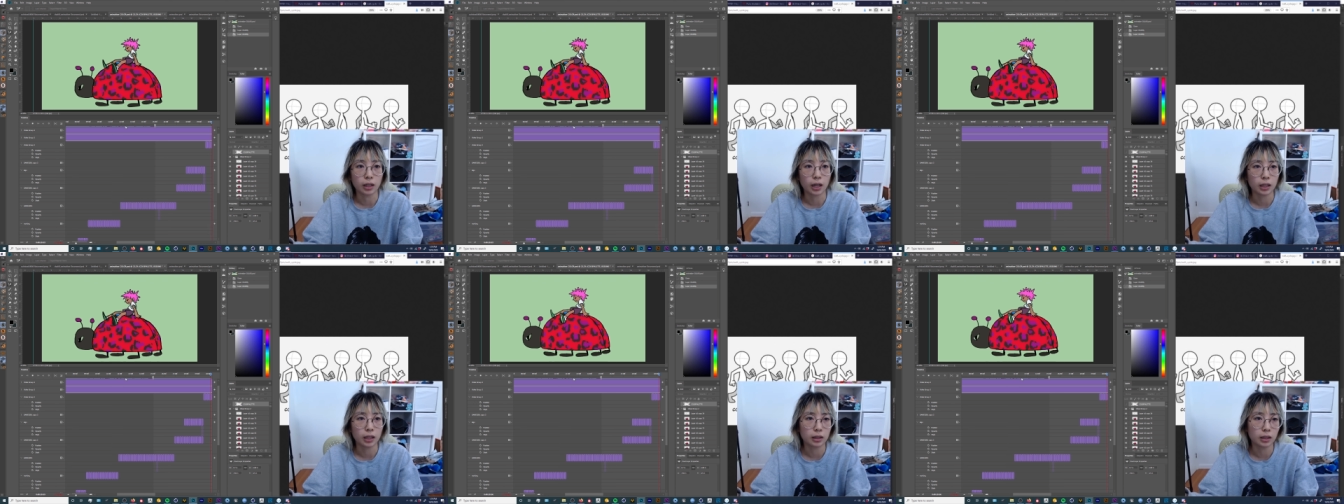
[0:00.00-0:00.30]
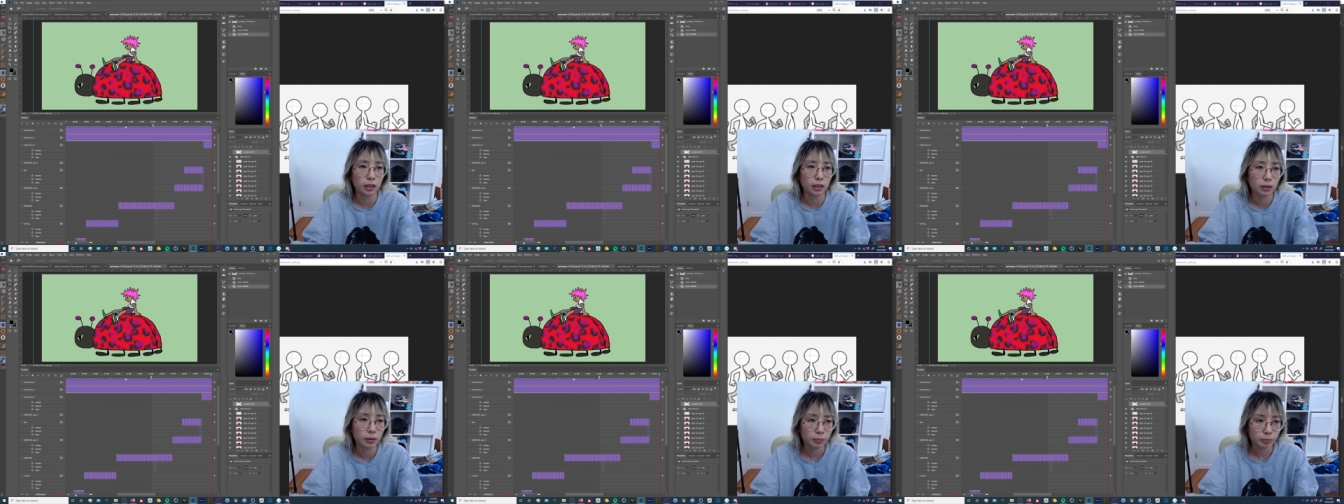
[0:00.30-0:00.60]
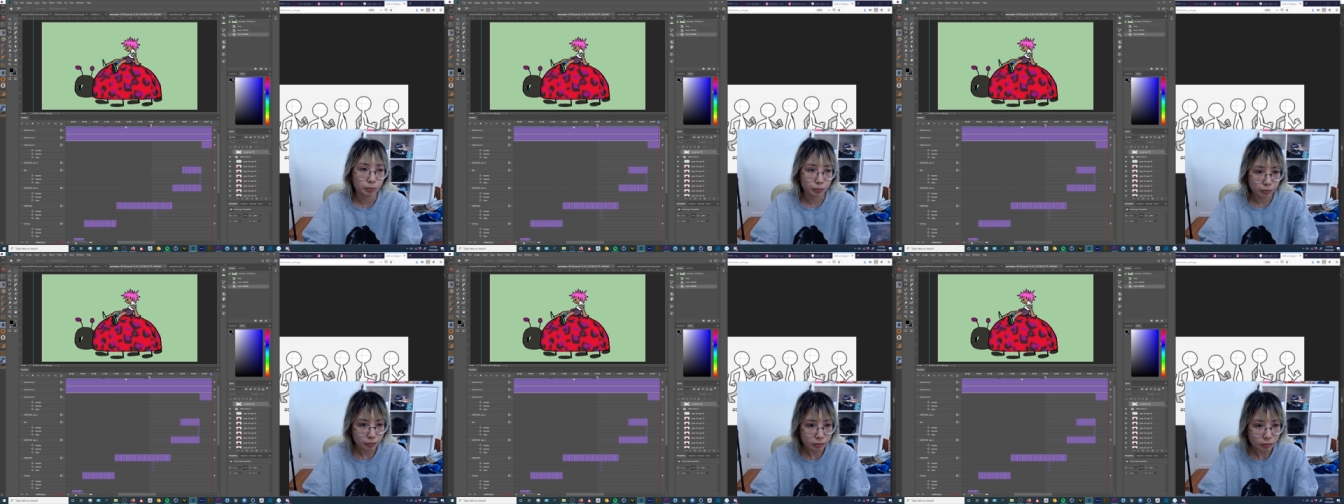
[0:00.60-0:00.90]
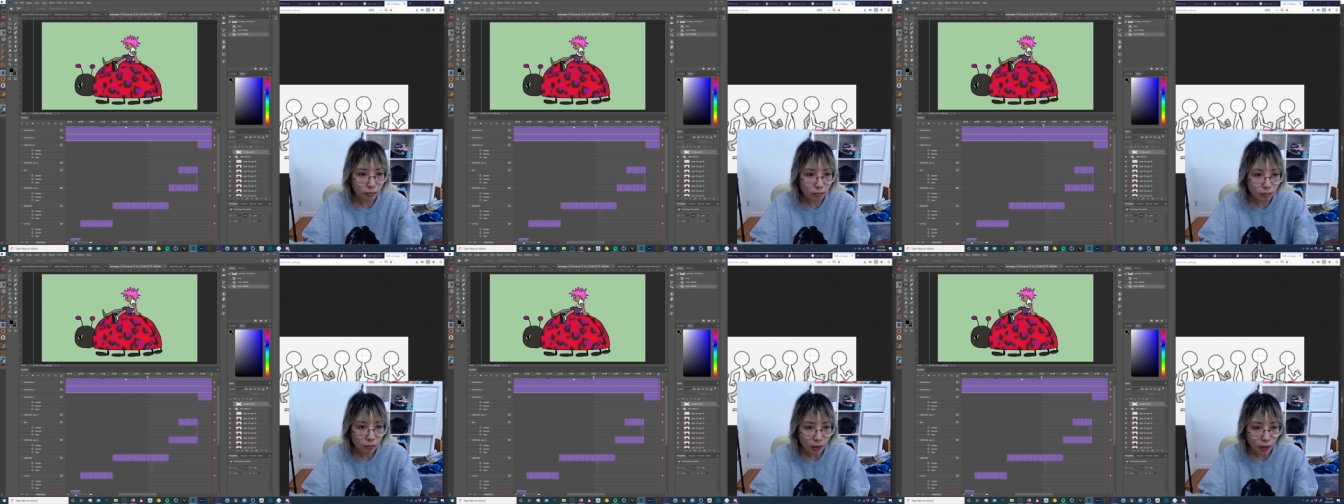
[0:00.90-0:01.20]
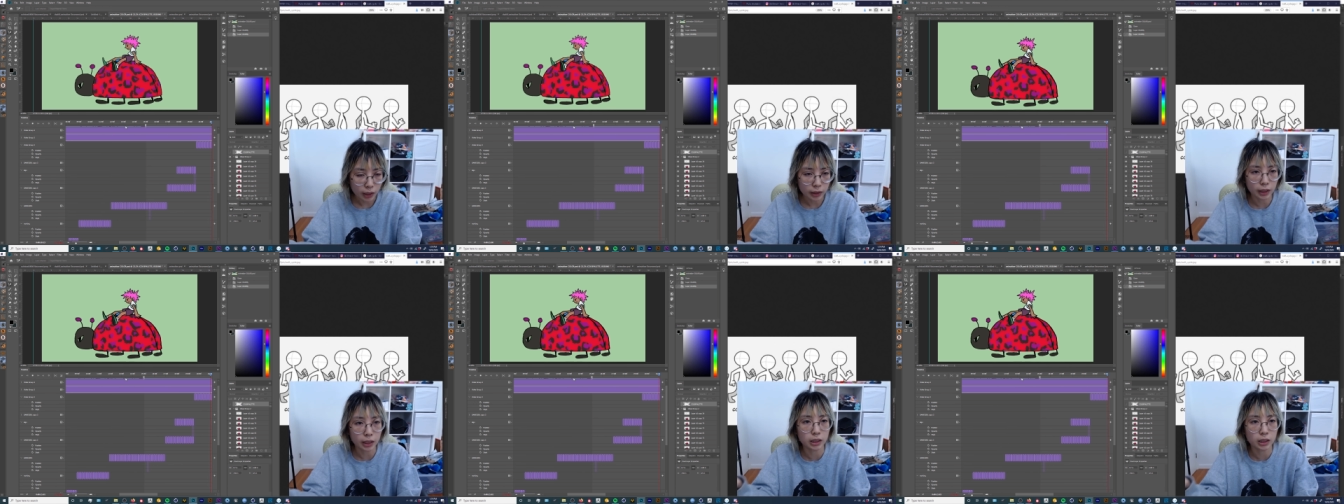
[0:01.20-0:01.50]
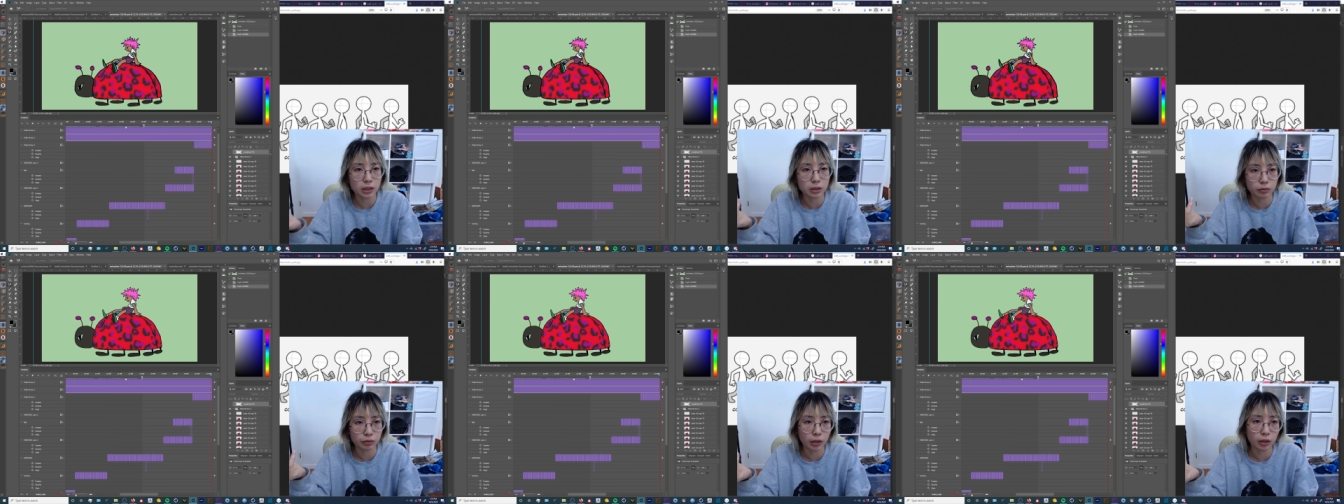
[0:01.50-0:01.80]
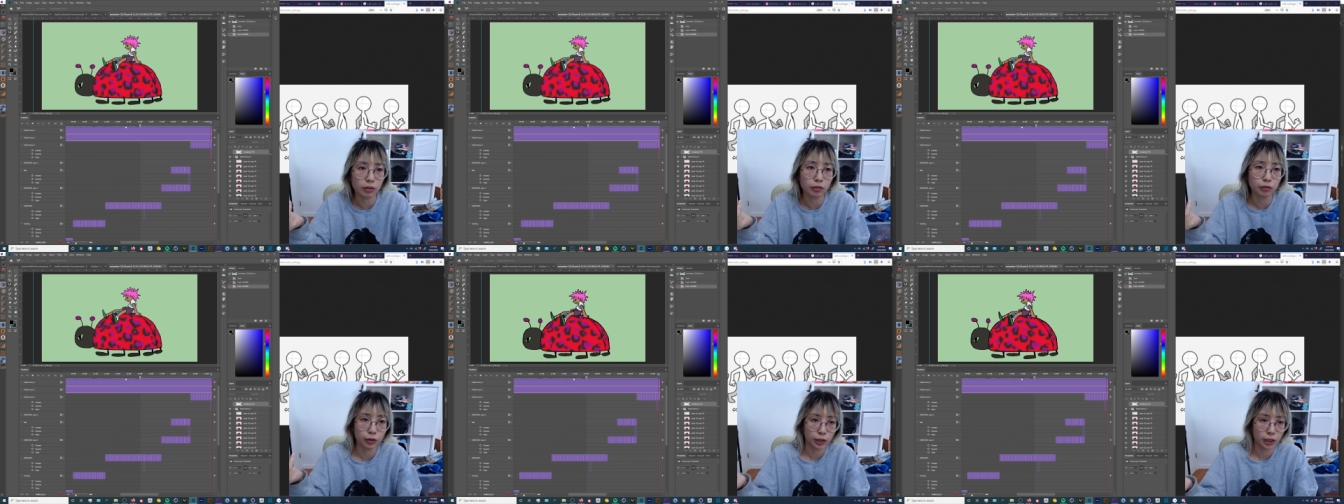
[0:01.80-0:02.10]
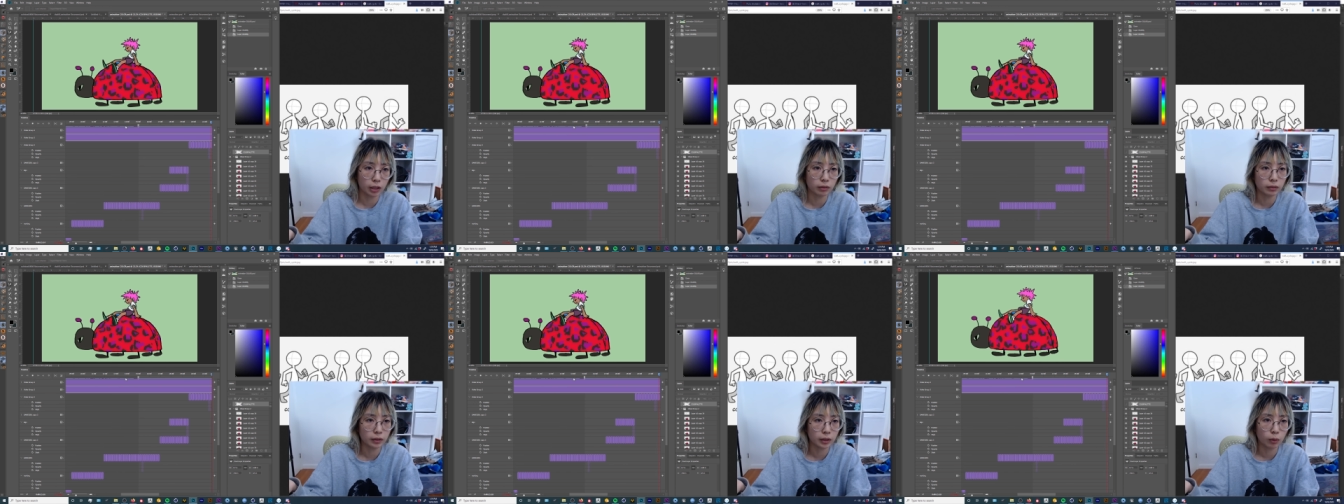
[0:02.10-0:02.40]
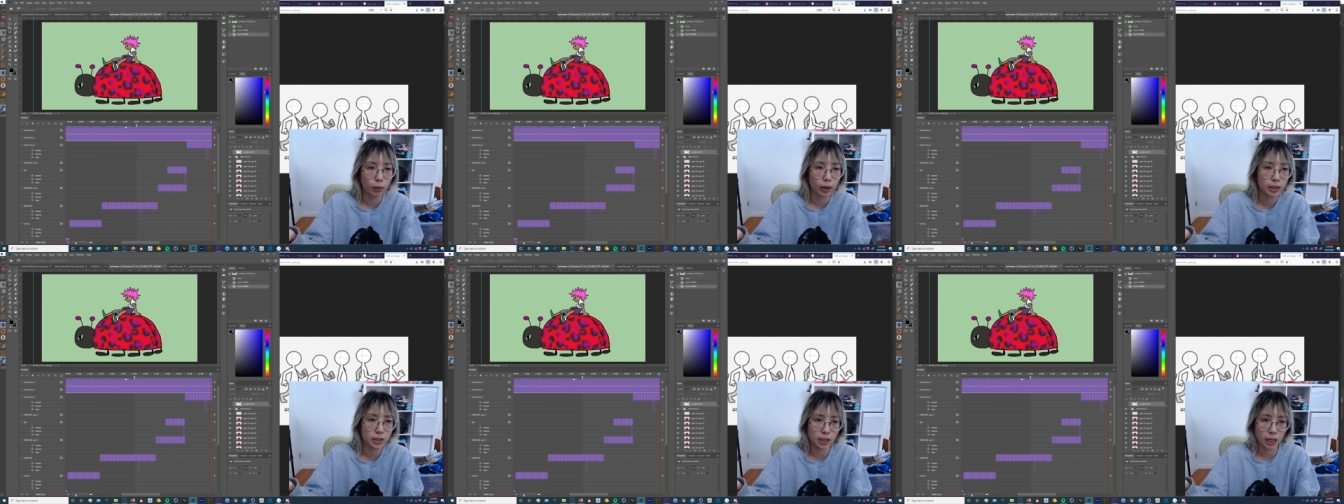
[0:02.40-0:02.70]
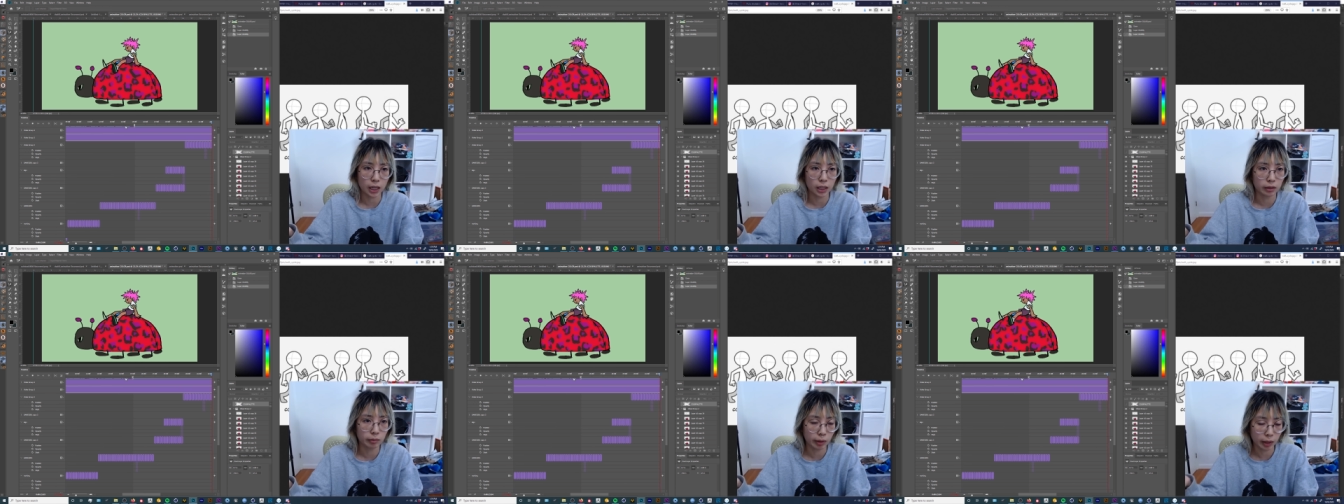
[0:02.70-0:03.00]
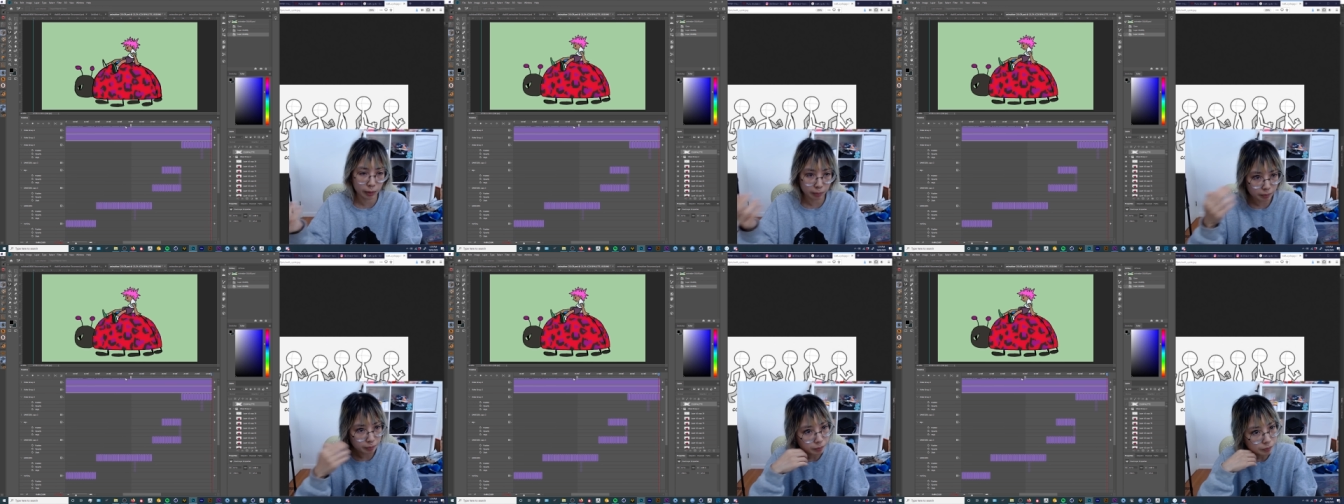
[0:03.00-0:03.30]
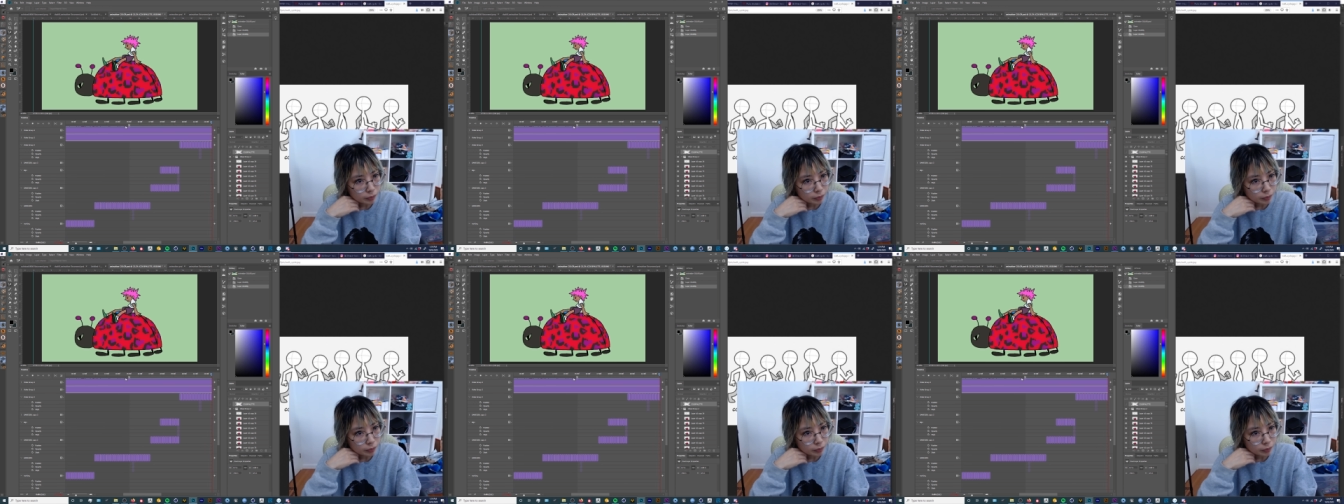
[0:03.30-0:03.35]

I think it's a very forgiving way to animate.